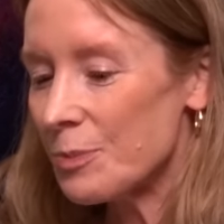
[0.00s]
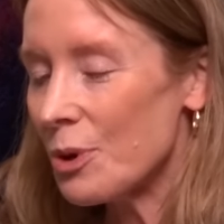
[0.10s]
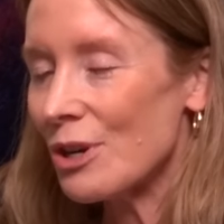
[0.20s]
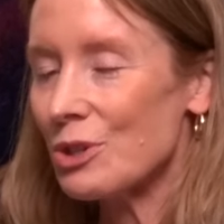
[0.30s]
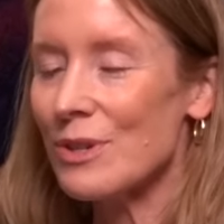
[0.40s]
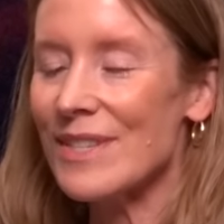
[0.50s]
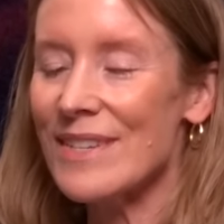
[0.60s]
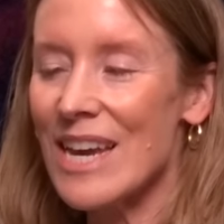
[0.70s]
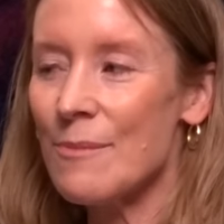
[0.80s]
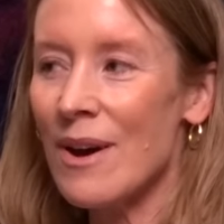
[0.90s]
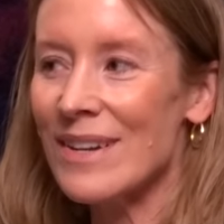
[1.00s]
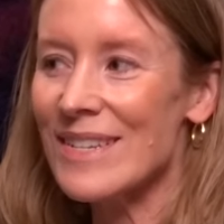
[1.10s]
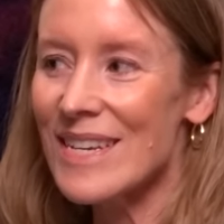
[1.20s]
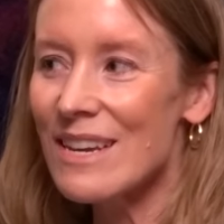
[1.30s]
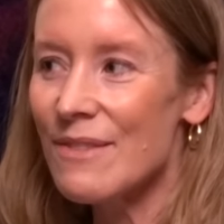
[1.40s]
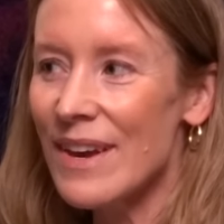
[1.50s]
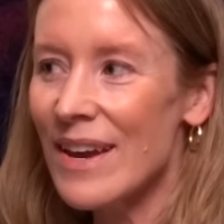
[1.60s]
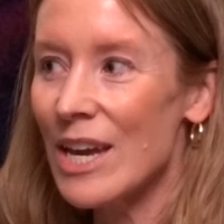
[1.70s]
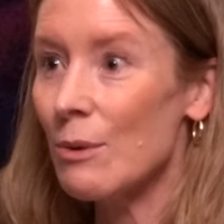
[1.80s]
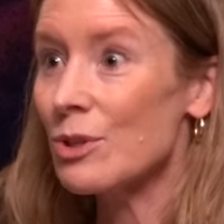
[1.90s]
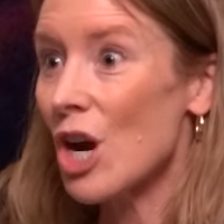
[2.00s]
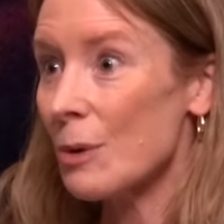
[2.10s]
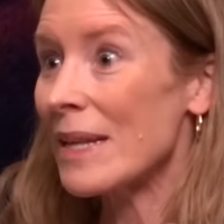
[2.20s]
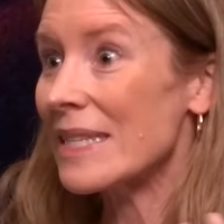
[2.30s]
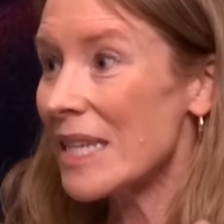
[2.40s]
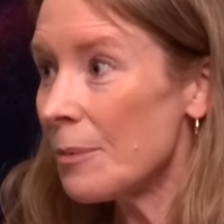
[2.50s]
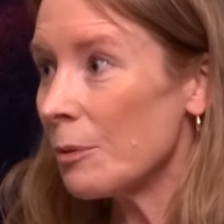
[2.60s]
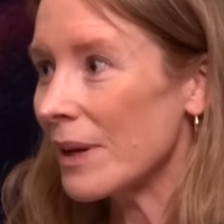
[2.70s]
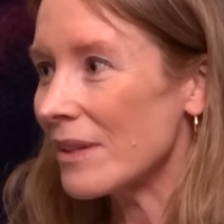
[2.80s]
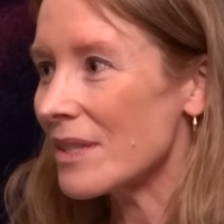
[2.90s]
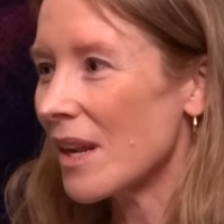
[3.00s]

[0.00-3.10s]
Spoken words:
books or seeing him on TV, he would talk about supplements.